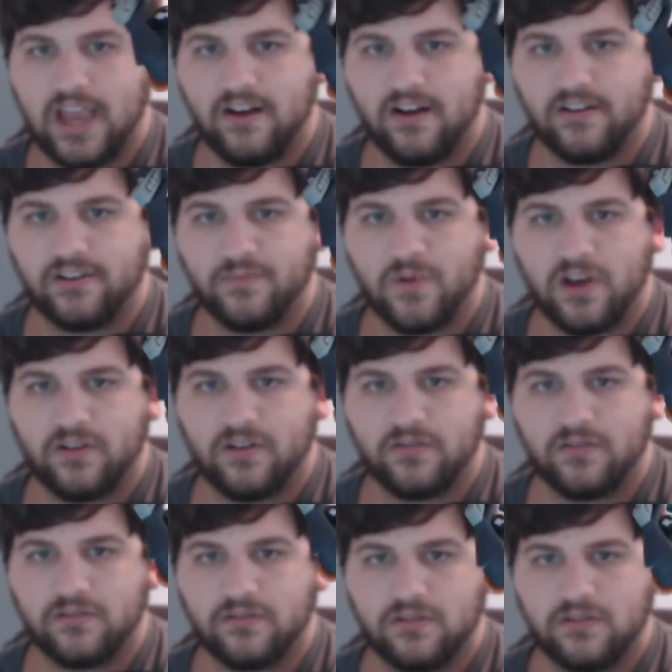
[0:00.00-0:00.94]
Look at the character
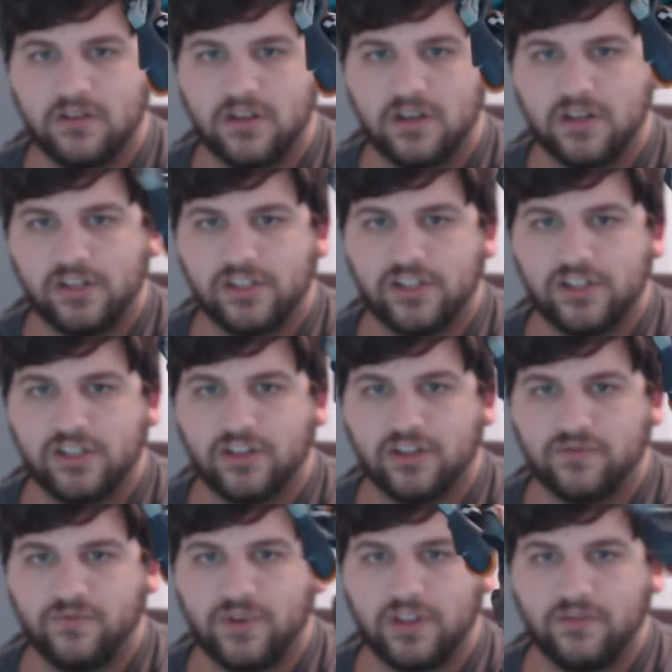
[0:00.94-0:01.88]
model. She
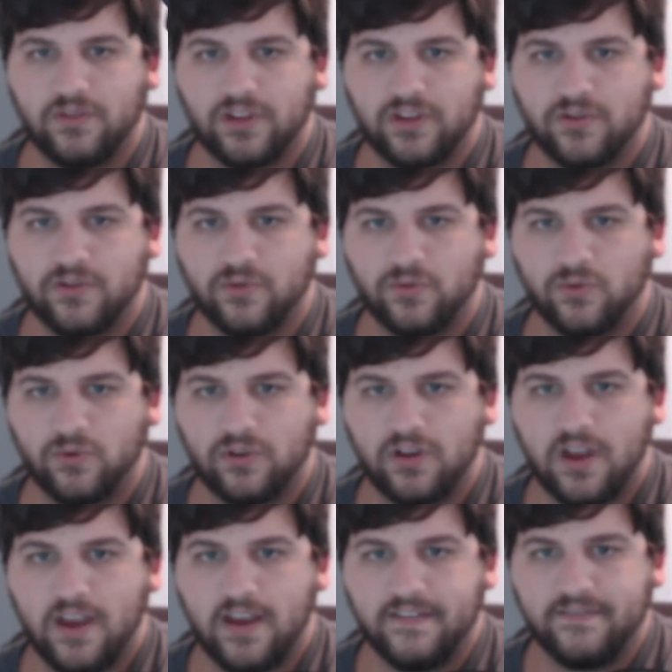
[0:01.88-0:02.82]
looks really really
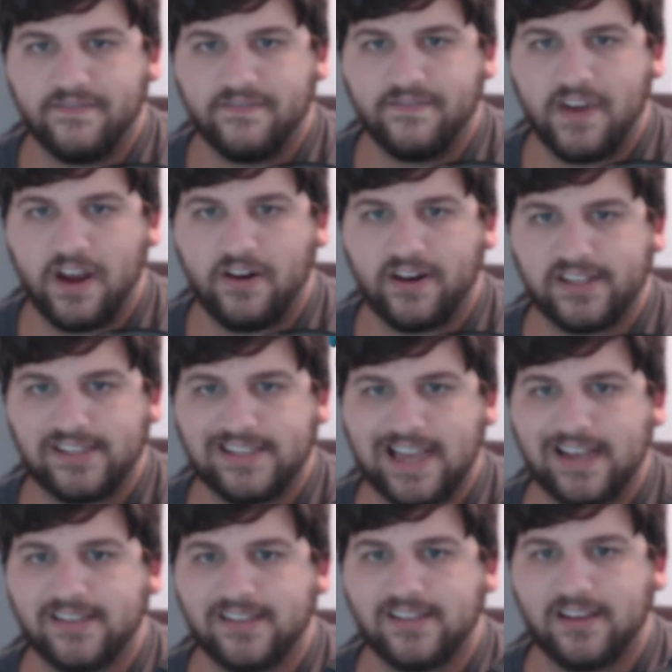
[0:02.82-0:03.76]
cool. Very
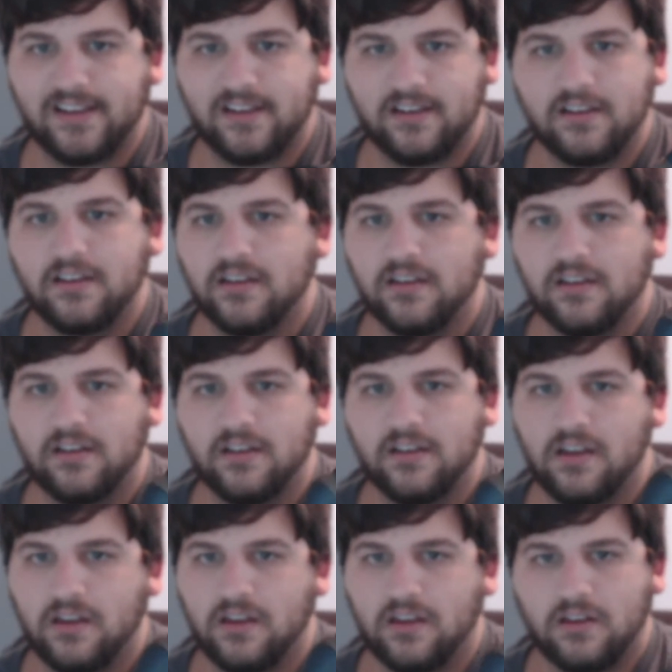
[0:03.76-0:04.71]
sassy.
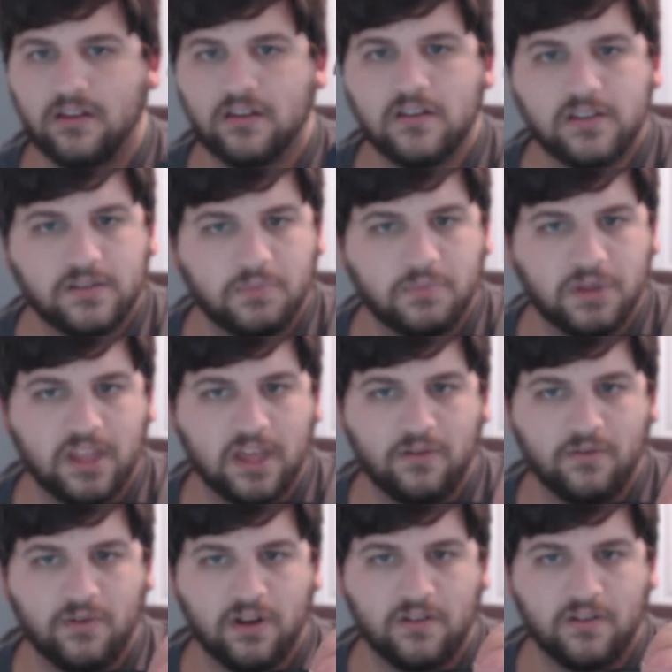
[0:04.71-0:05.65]
Spin
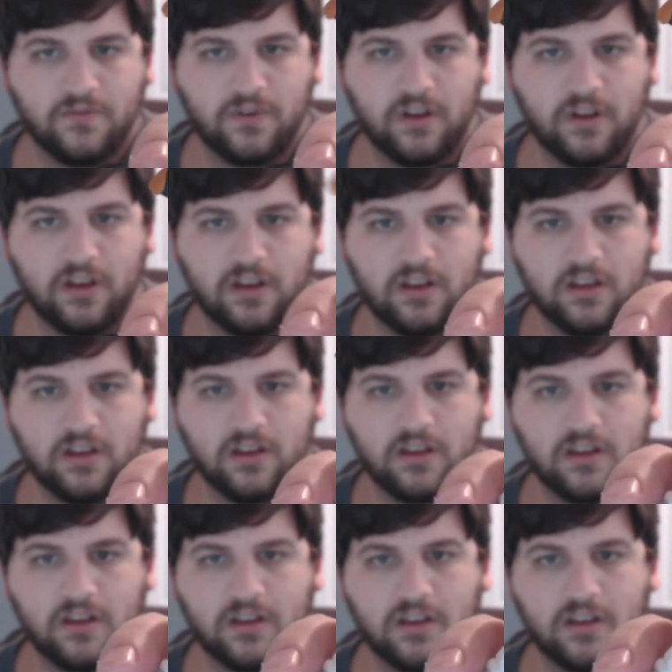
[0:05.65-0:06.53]
that around for you.